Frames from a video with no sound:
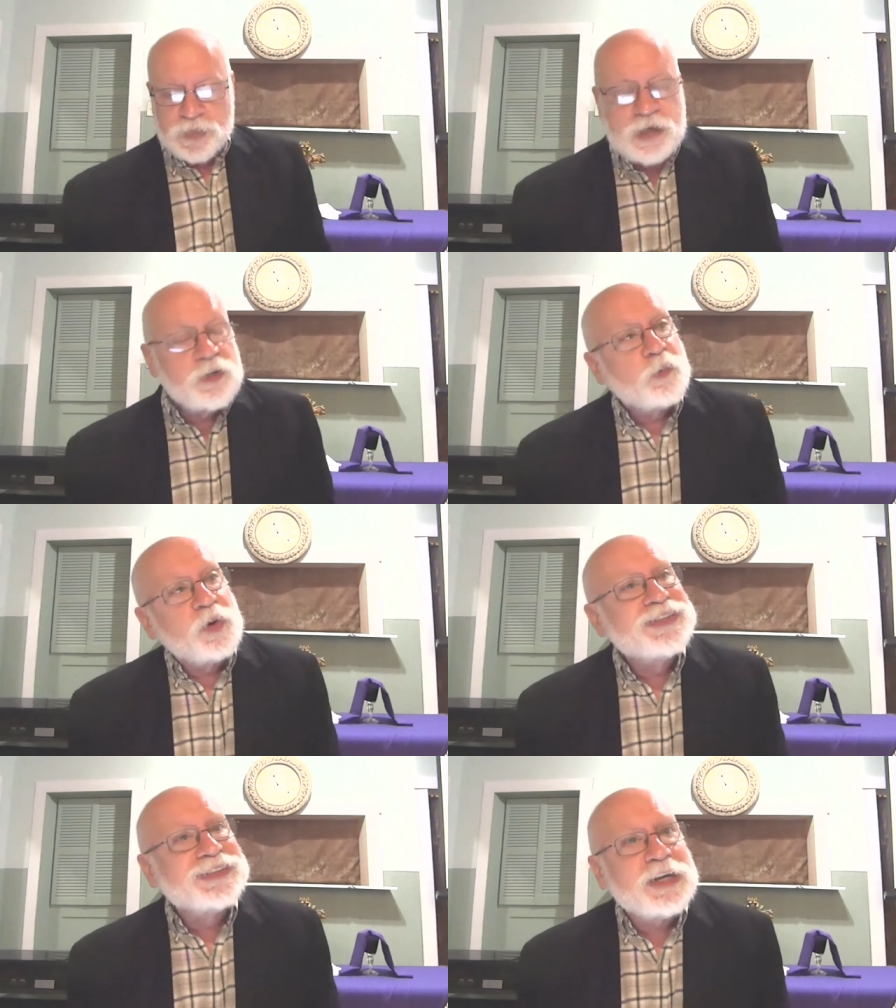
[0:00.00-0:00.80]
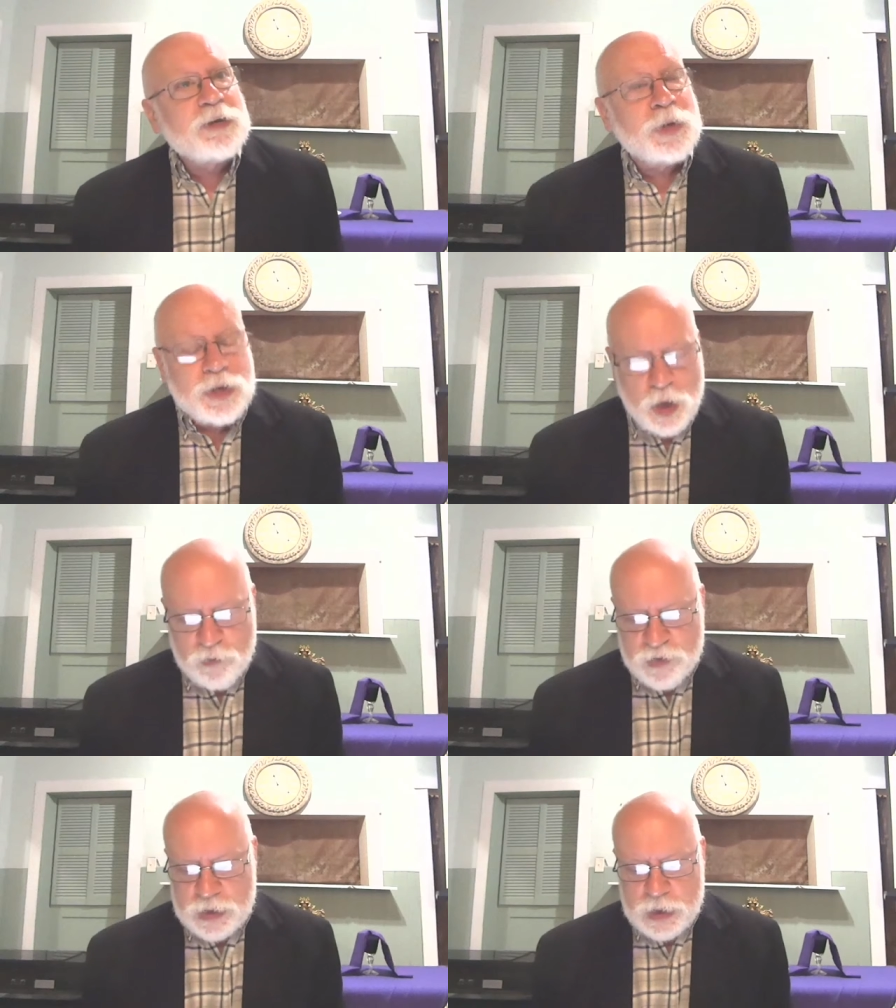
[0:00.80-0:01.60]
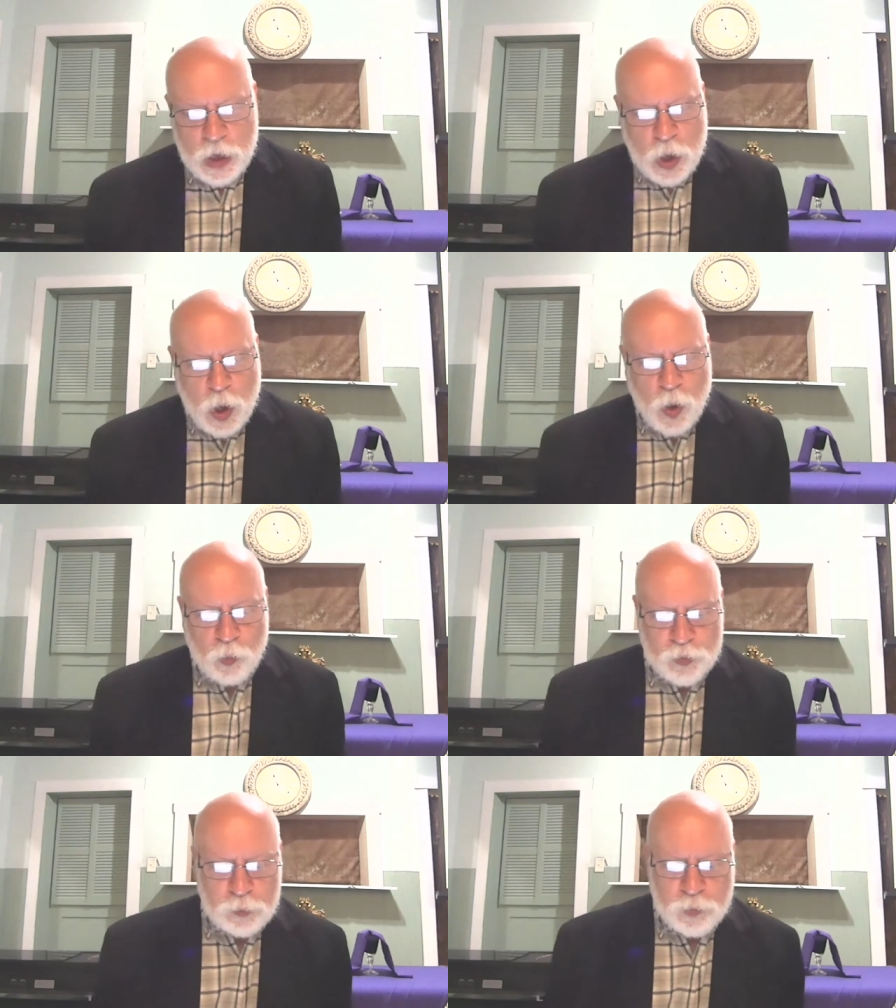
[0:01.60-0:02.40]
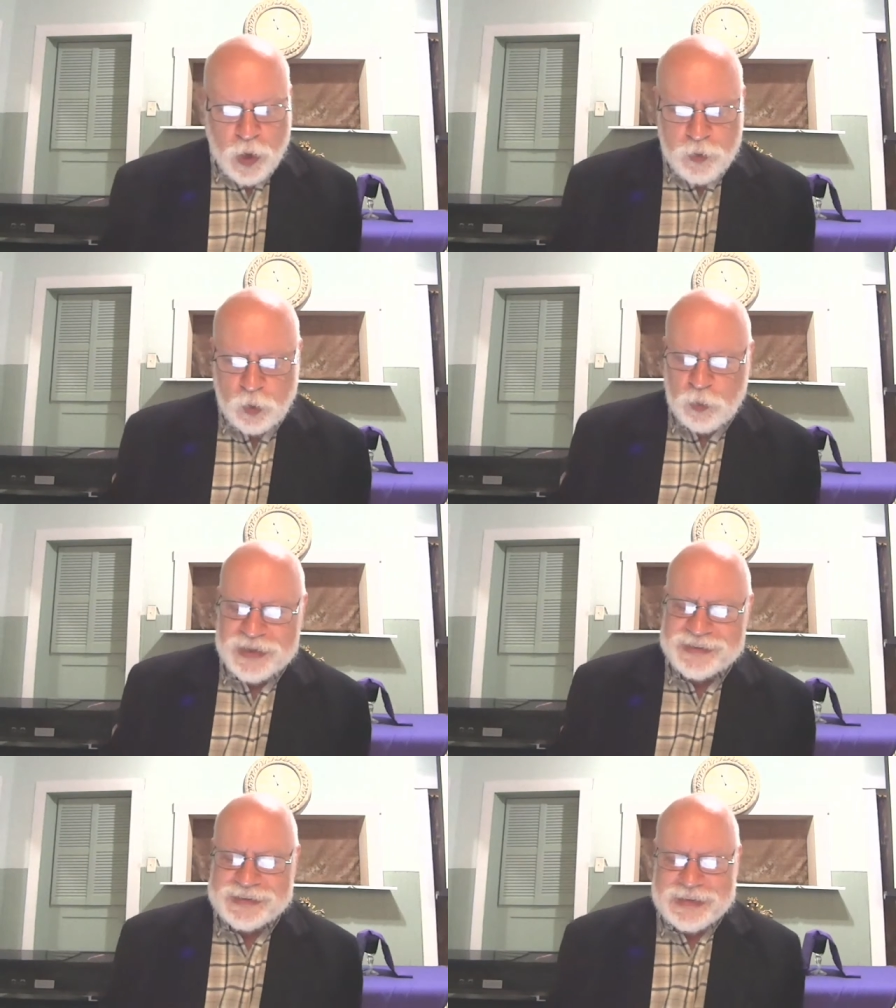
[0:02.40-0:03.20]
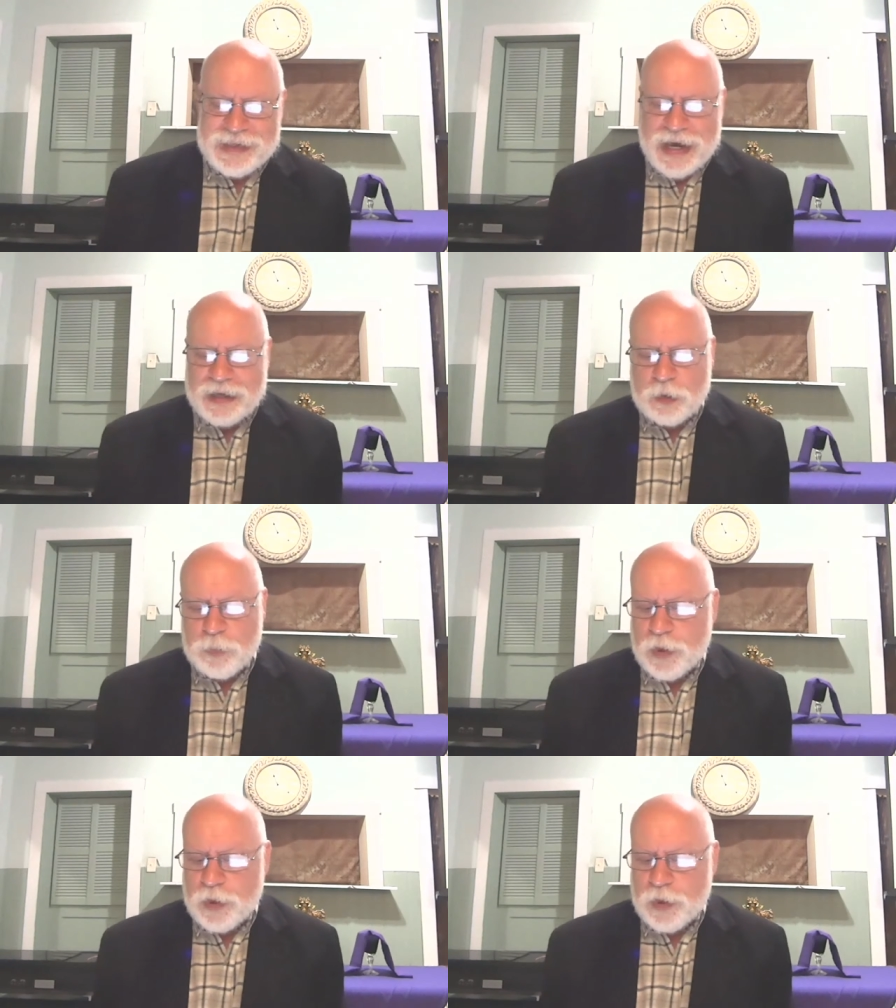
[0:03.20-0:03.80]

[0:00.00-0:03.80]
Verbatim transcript: Did the resentment of the older brother we see at the